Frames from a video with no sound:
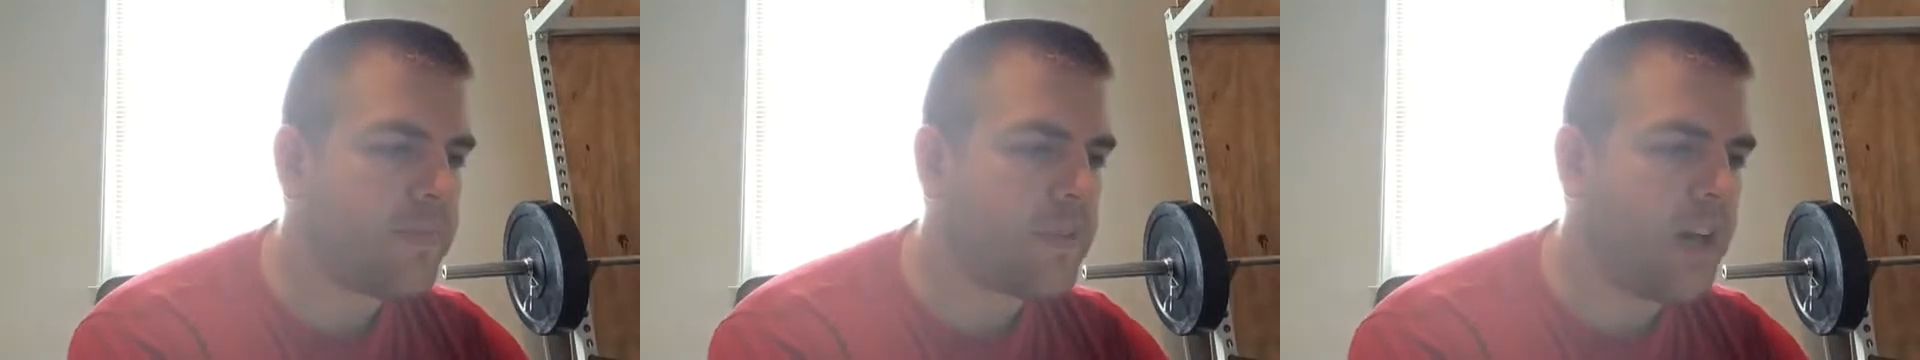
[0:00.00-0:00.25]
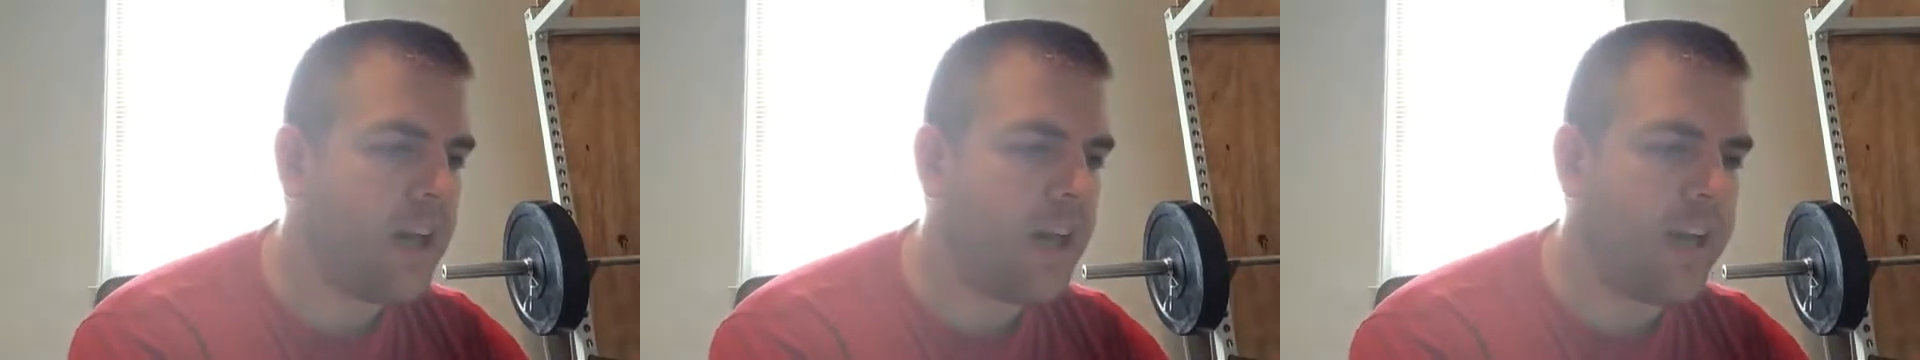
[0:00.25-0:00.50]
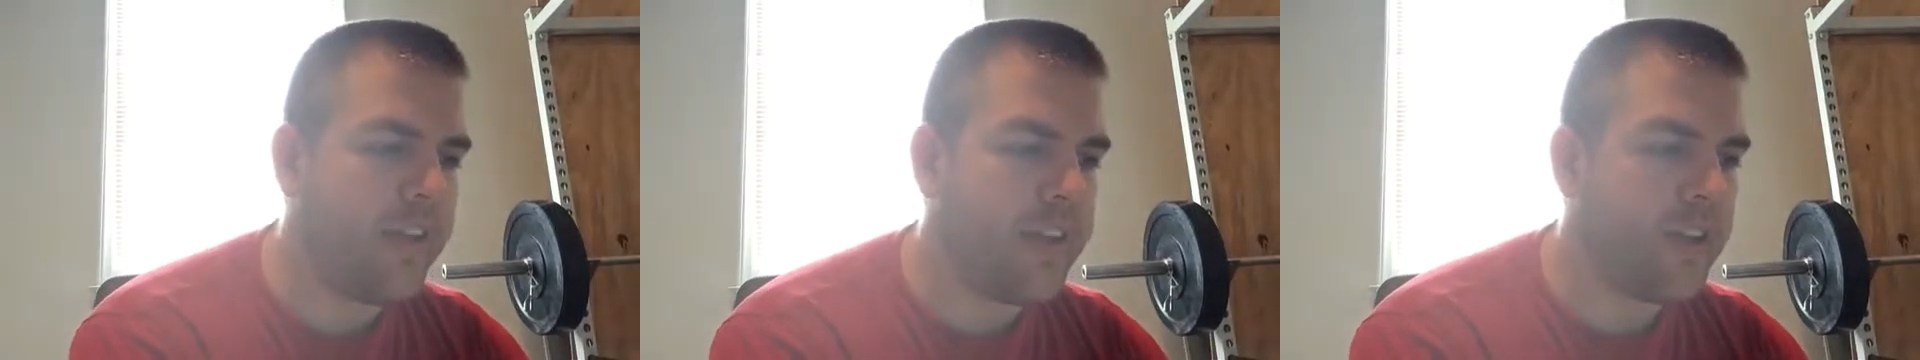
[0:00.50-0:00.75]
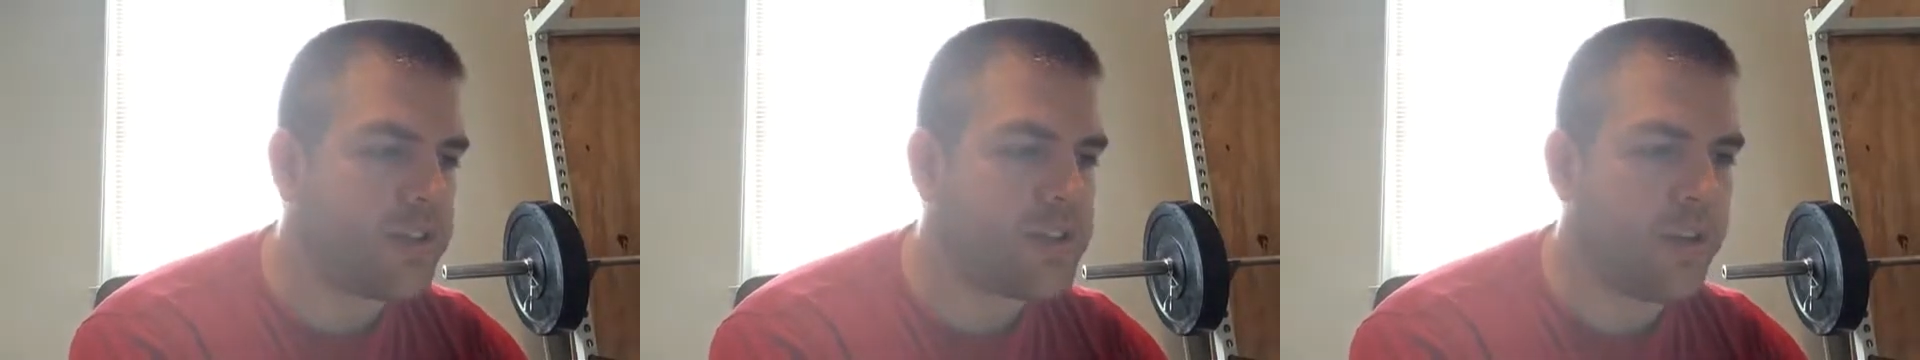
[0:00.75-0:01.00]
And then
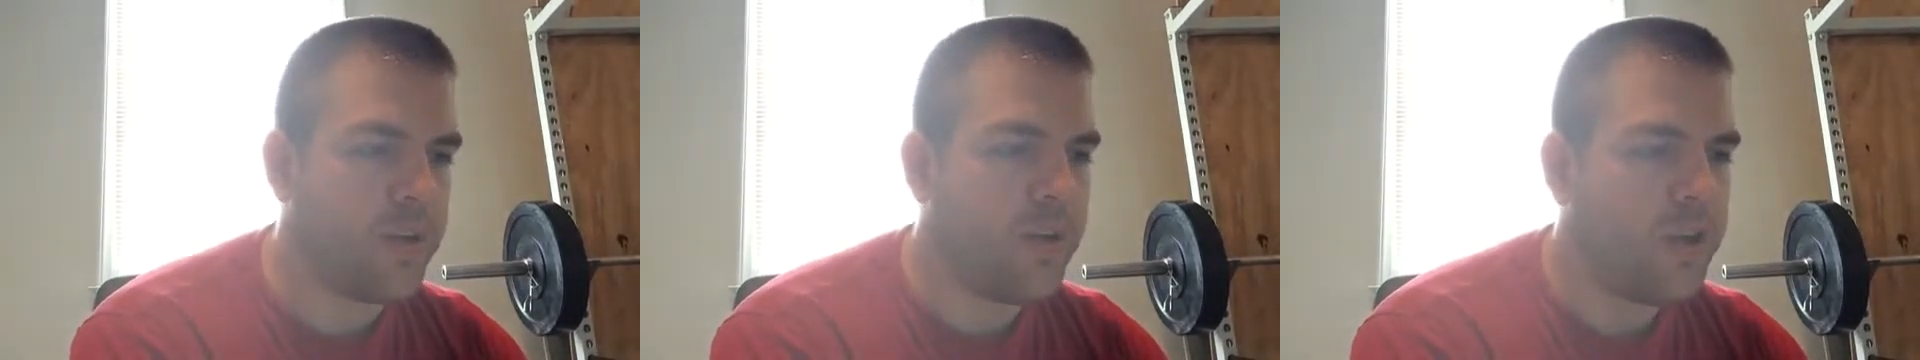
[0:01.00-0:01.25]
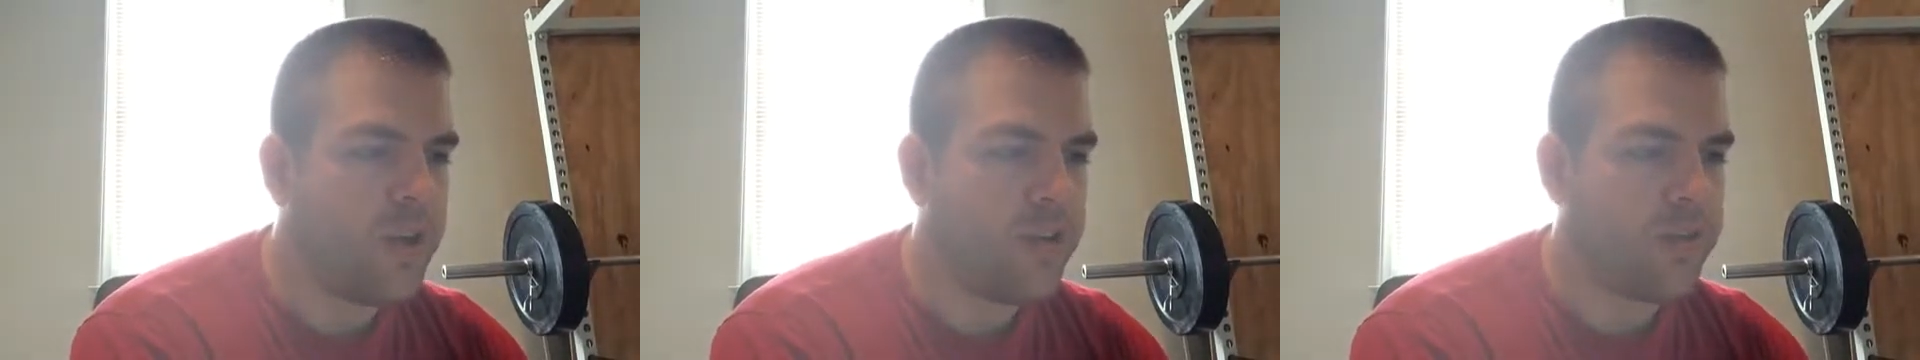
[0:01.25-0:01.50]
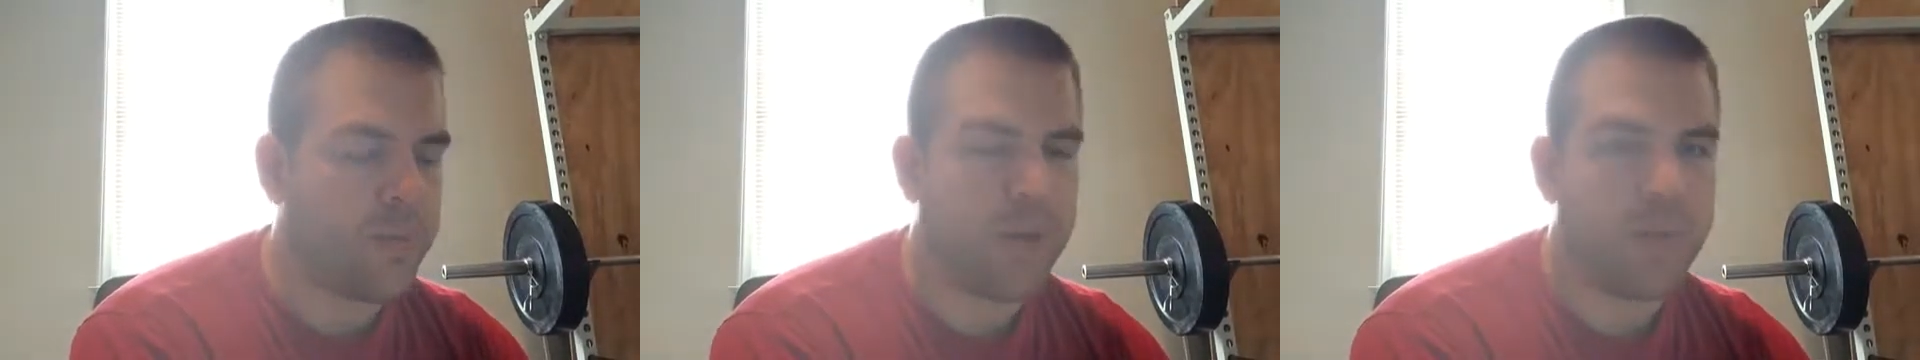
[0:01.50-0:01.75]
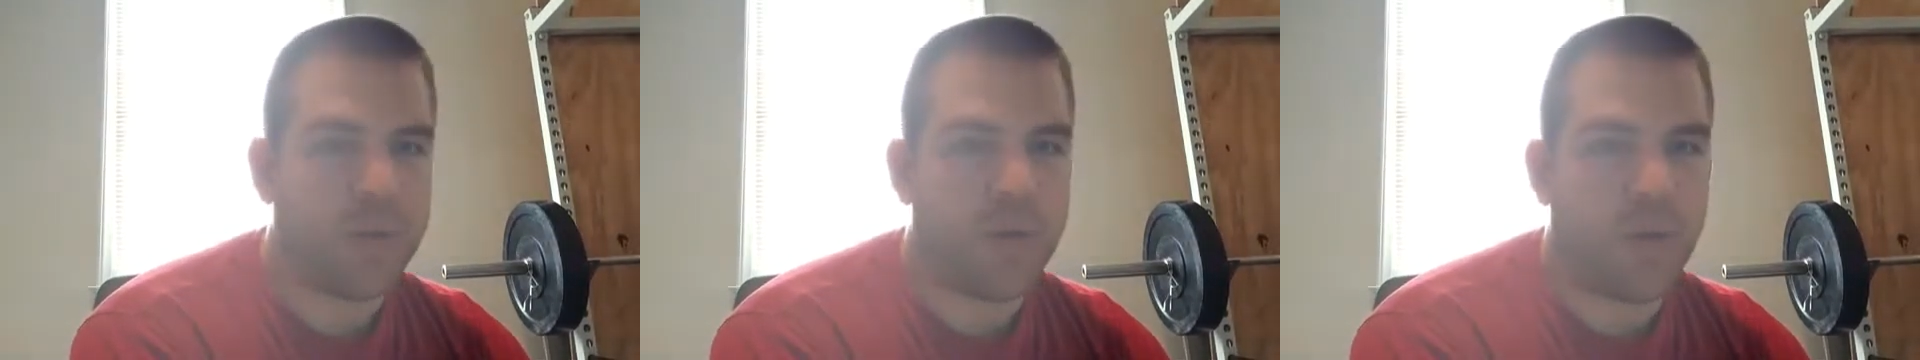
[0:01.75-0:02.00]
also for
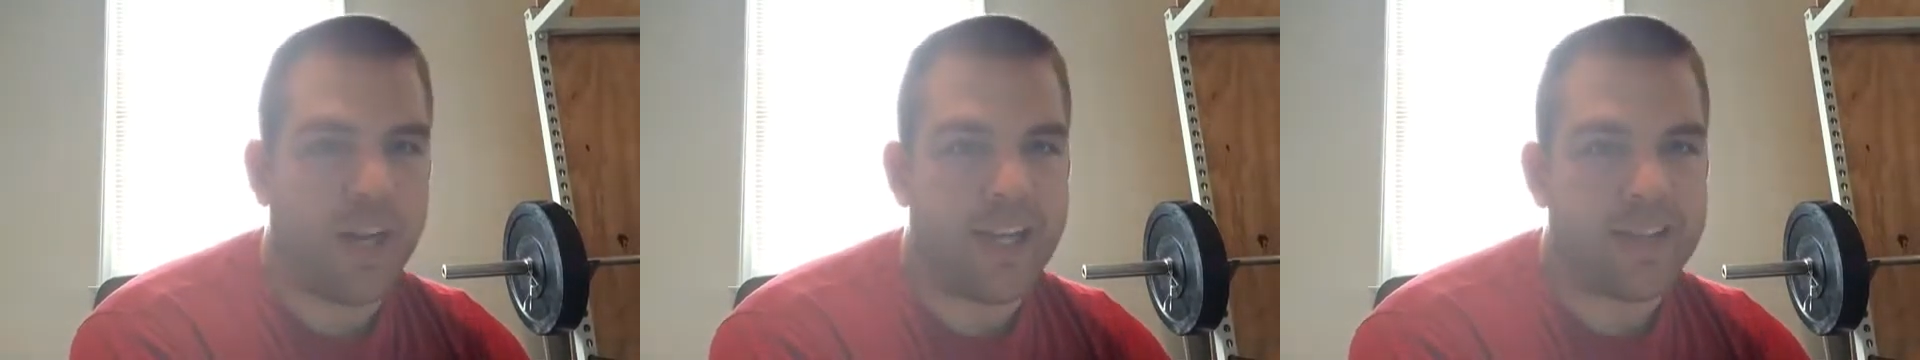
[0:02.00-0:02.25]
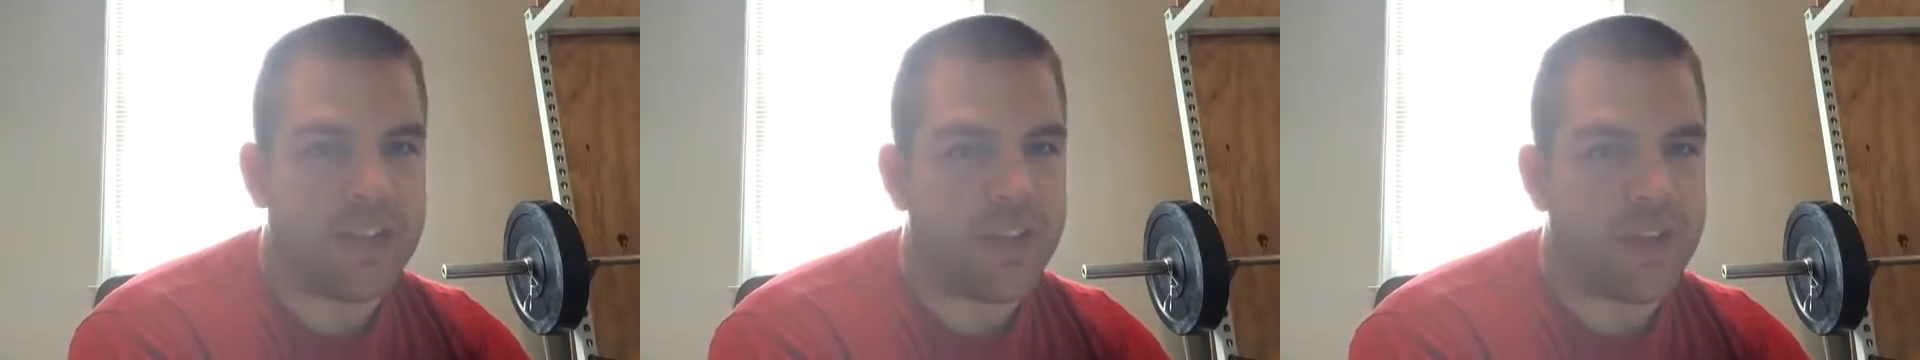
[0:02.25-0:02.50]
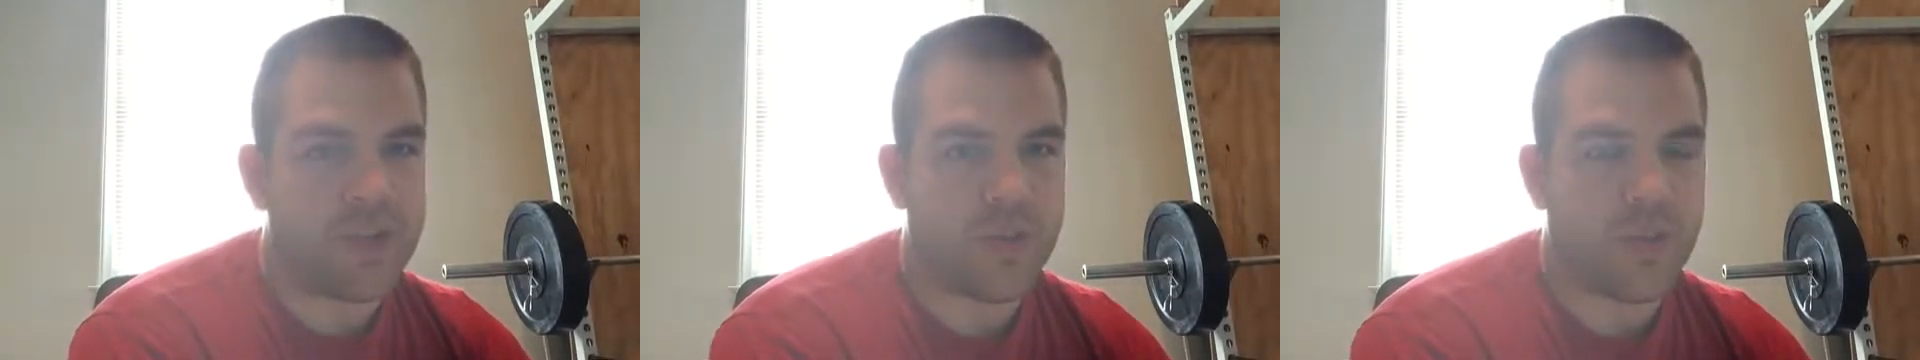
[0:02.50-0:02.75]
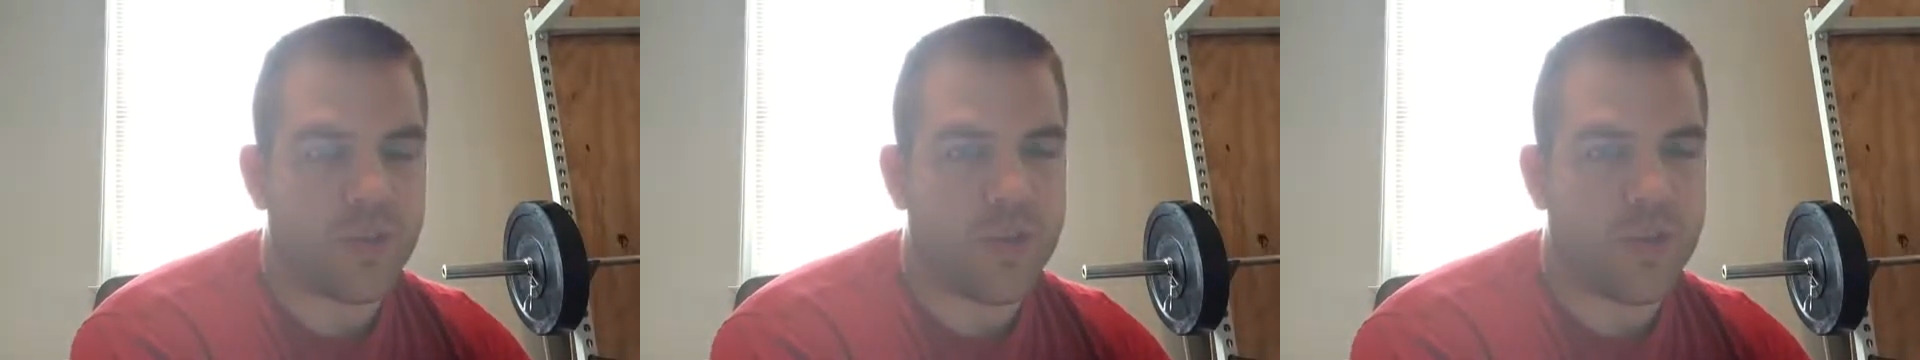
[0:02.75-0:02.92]
people who are 18 years old,